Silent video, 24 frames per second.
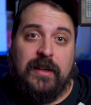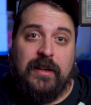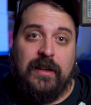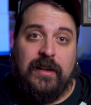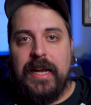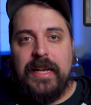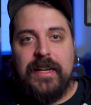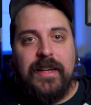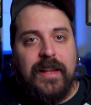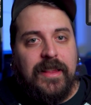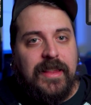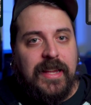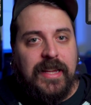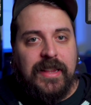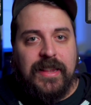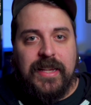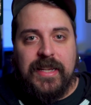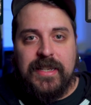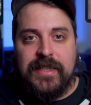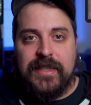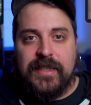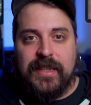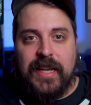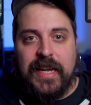And I think
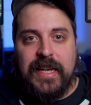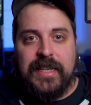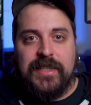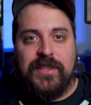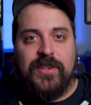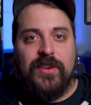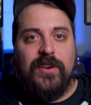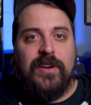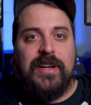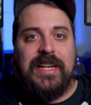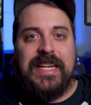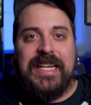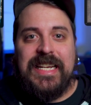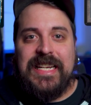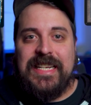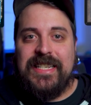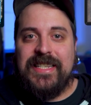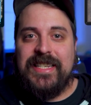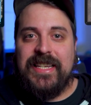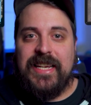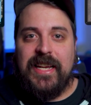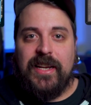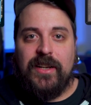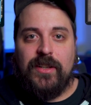these lands are an
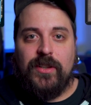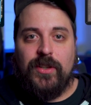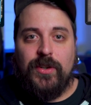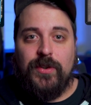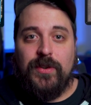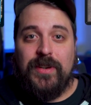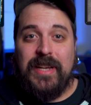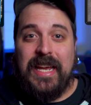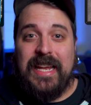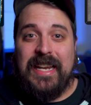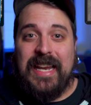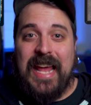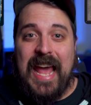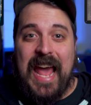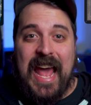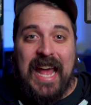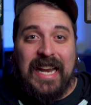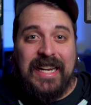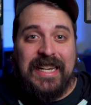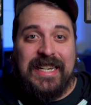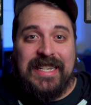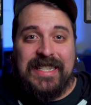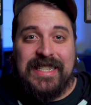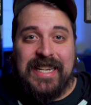easy include in
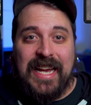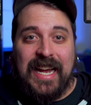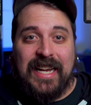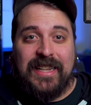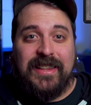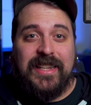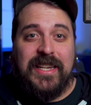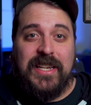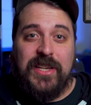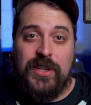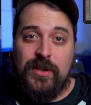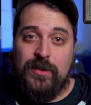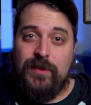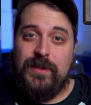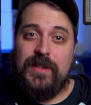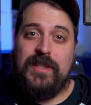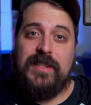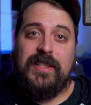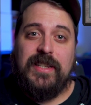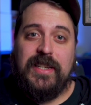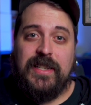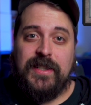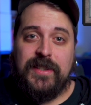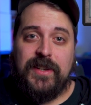any deck that
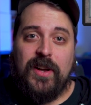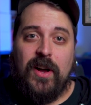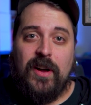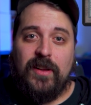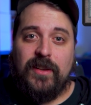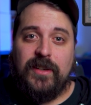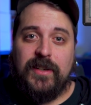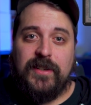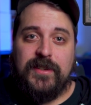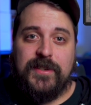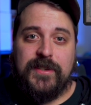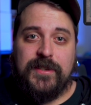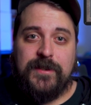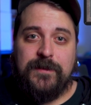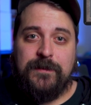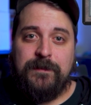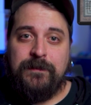uses these colors.